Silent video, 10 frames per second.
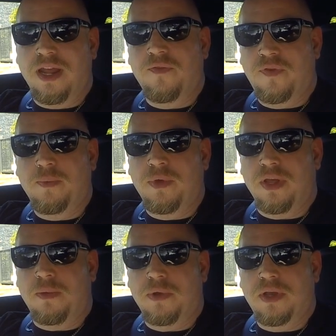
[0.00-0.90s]
to have fun with
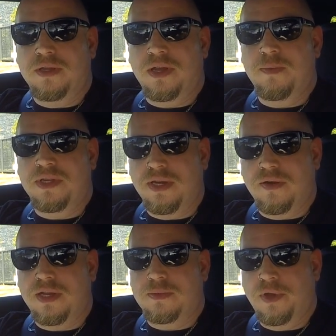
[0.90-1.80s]
it because I'm a
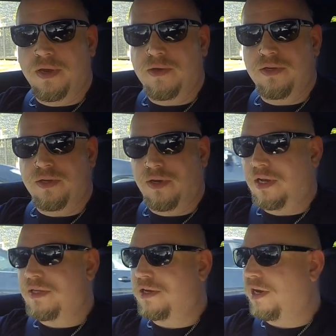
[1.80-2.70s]
serious motoring
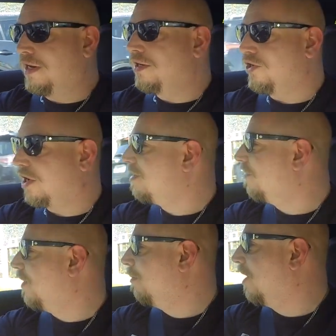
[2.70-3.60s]
journalist and I need to
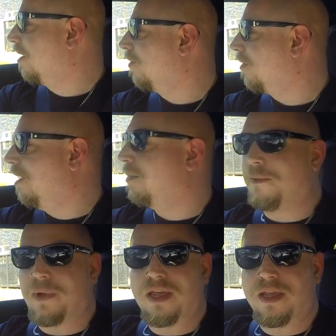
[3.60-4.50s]
justify my career by
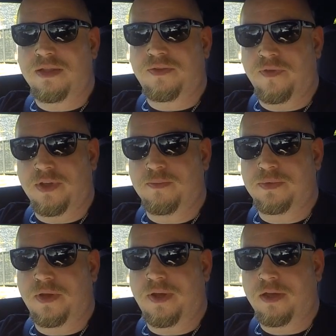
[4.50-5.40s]
making this film,
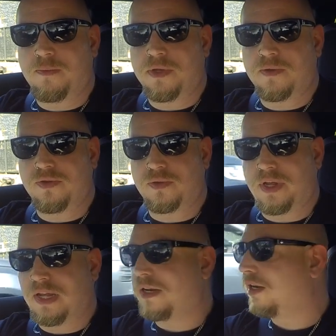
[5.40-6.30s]
so I hope you enjoy
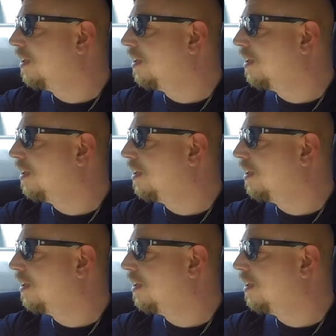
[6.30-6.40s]
it.